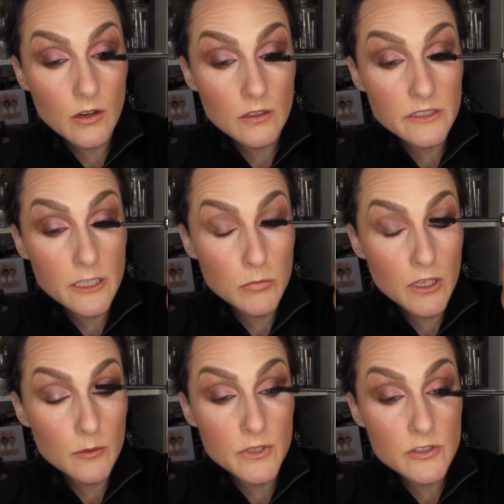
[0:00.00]
Holiday
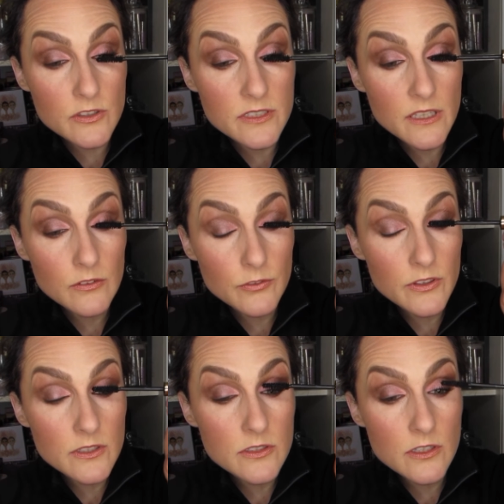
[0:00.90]
Blockbuster set for
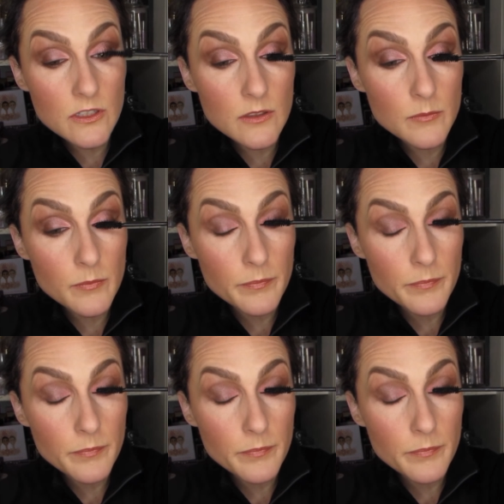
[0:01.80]
this year,